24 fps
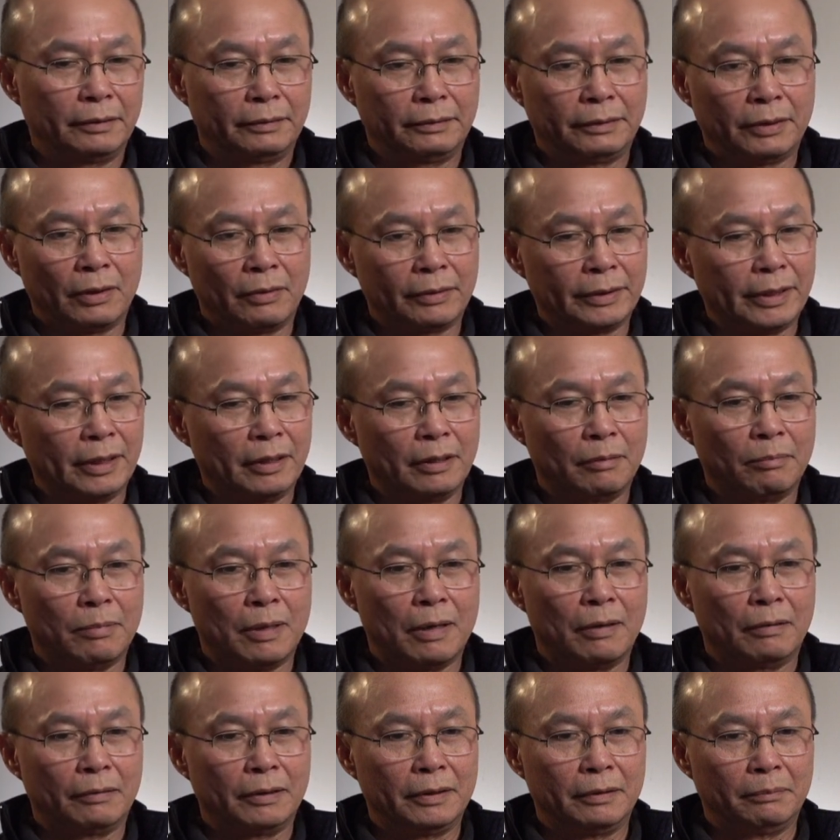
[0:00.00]
Talking
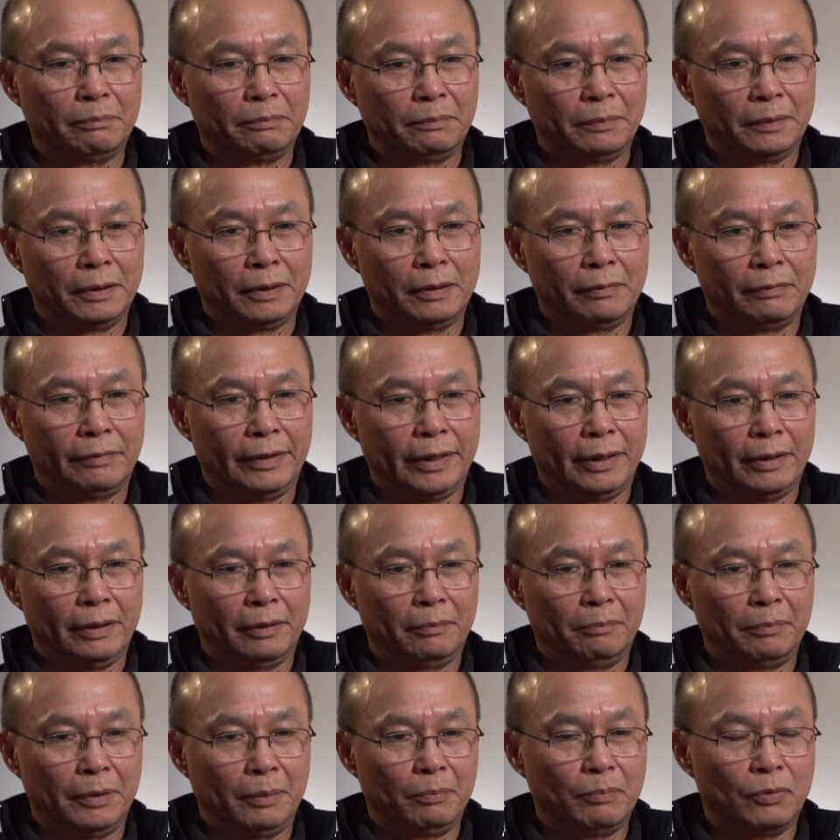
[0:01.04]
about the way
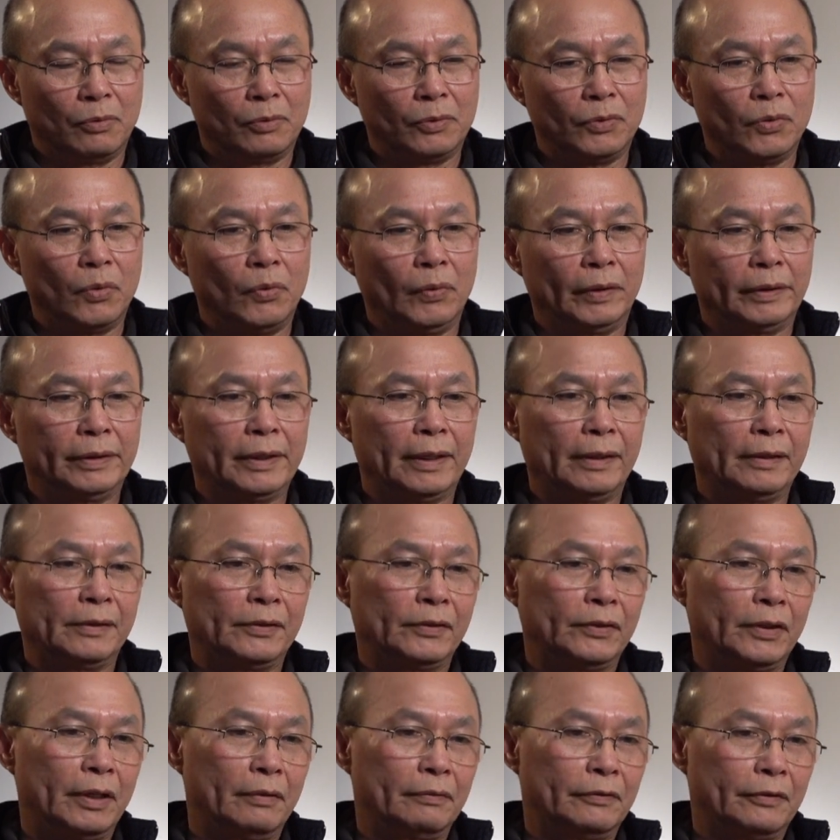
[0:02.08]
people doing
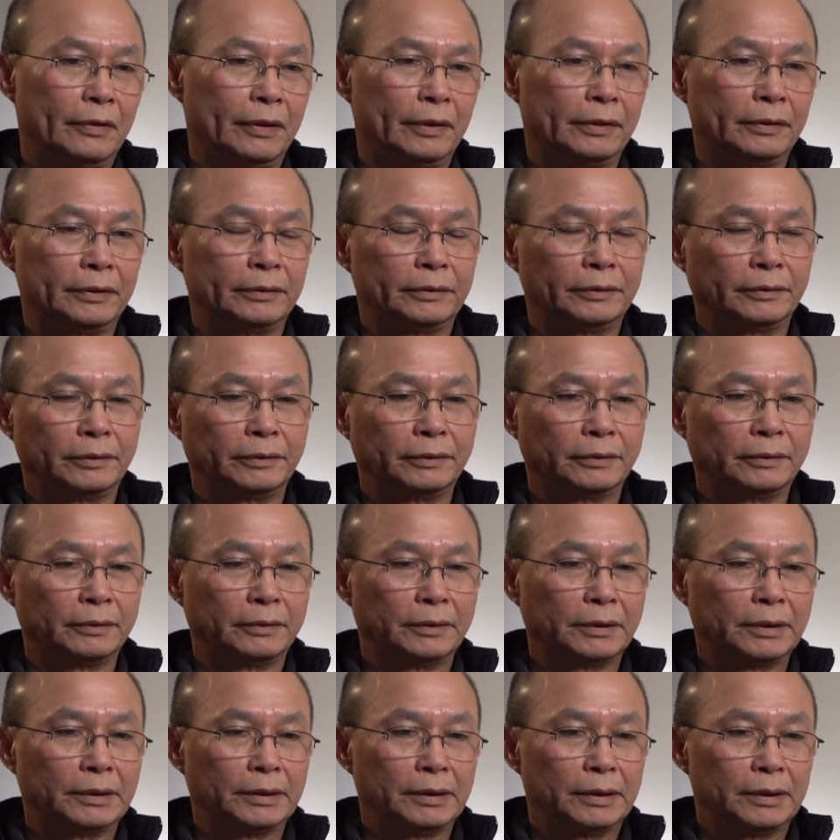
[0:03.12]
things different.
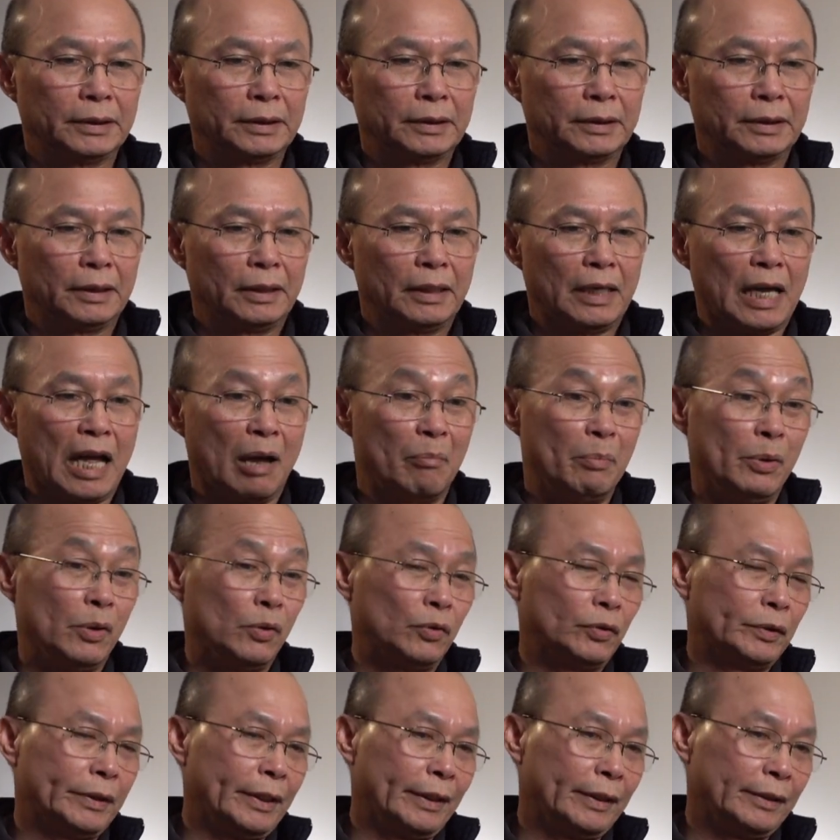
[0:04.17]

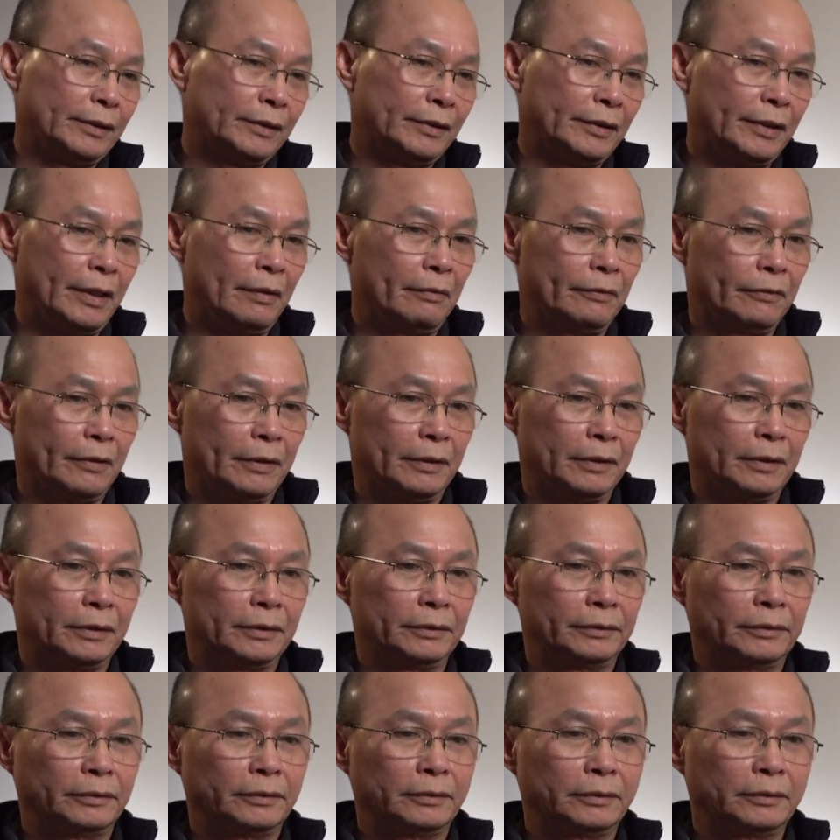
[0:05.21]
Abuse things different.
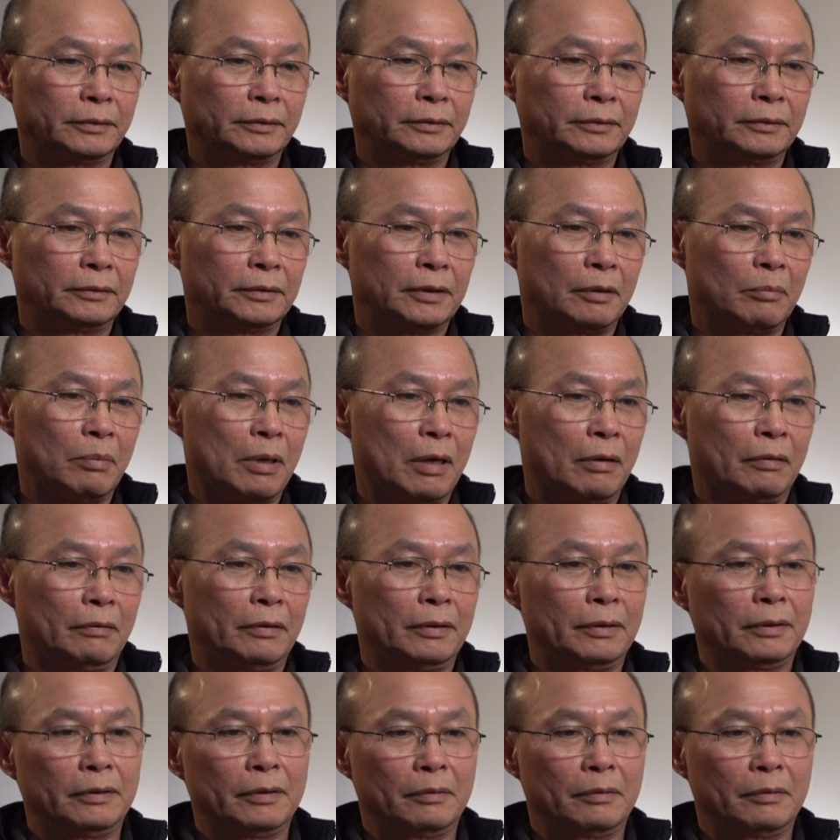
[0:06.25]
About